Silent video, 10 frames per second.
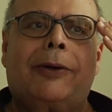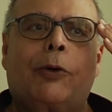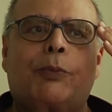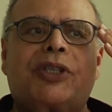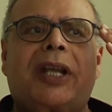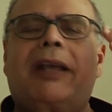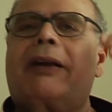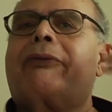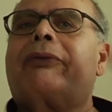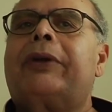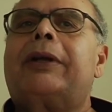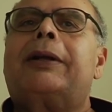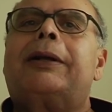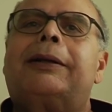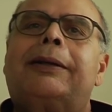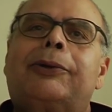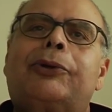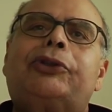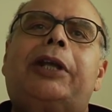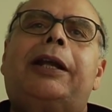observe,
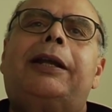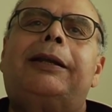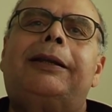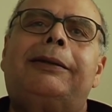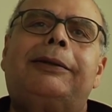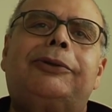daily